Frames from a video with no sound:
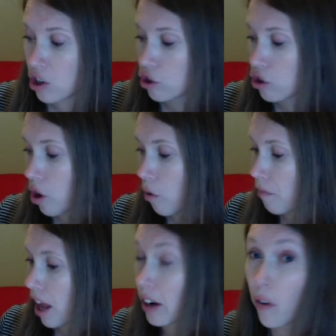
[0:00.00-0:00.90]
So
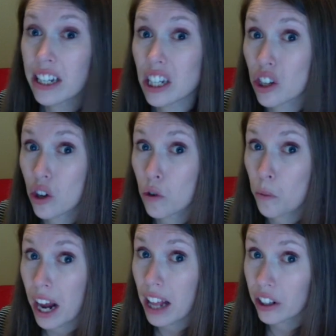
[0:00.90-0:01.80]
I'm going to use
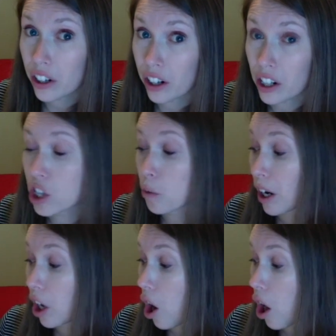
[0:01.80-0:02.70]
what I learned to
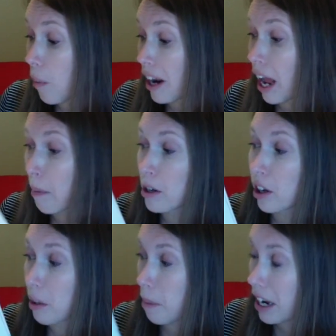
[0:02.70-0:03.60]
recall what happened
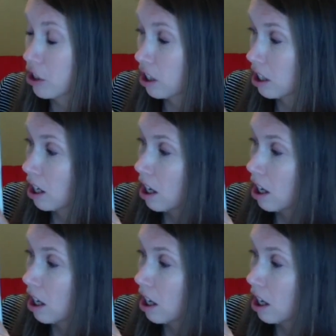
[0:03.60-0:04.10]
on the pages.